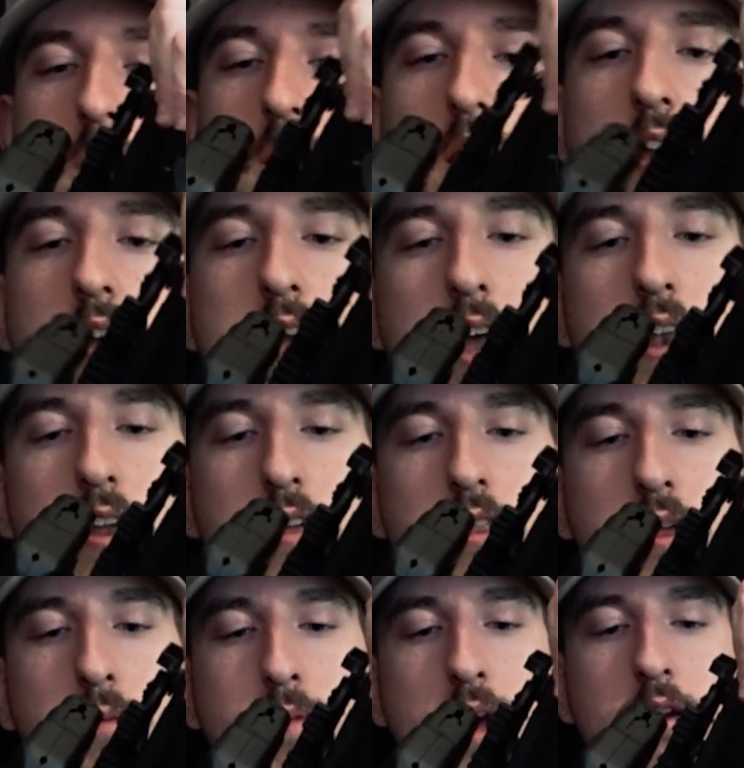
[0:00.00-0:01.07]
and kind of
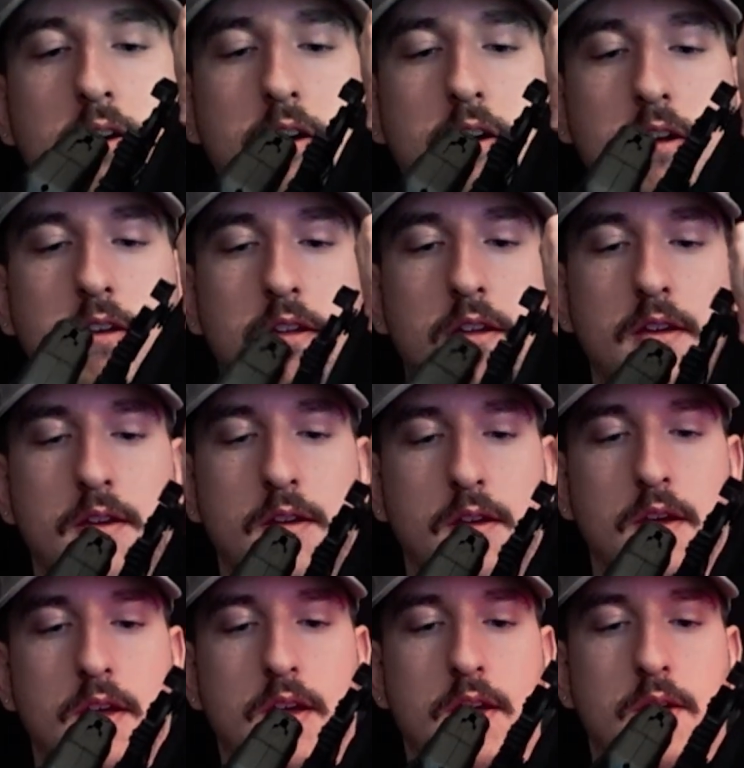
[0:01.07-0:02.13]
clip that on
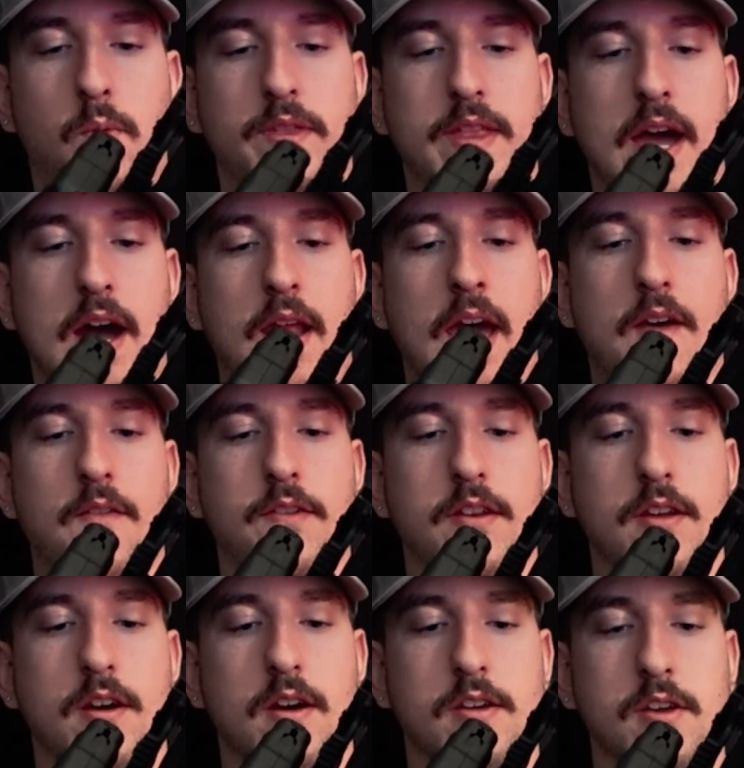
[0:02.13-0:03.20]
without having
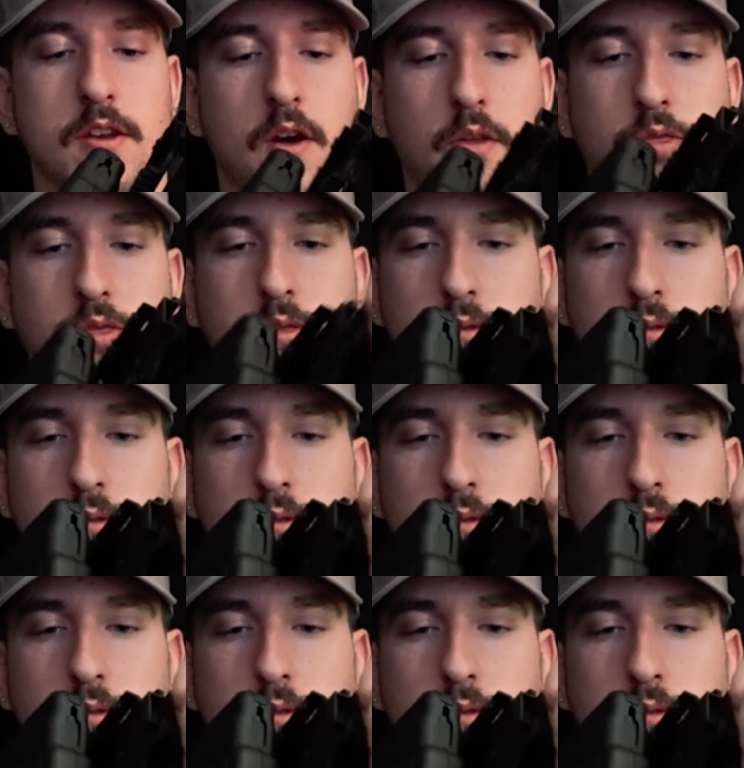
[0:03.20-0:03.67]
to, you know,